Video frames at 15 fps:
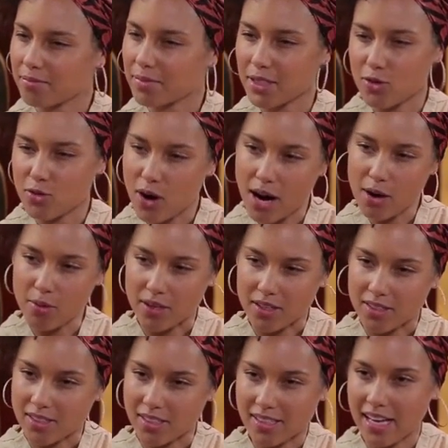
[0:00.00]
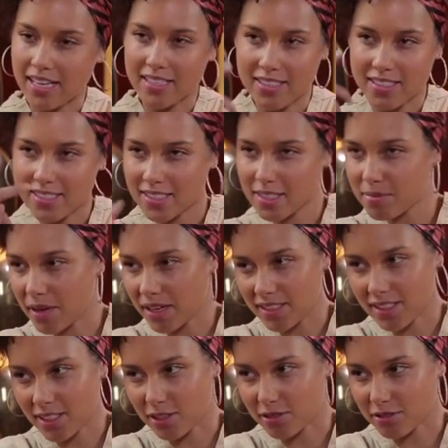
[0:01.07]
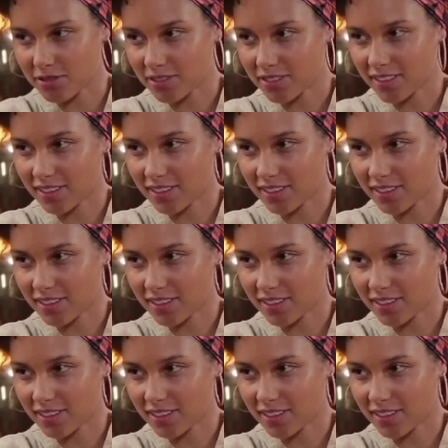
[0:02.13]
be who I was because I didn't see myself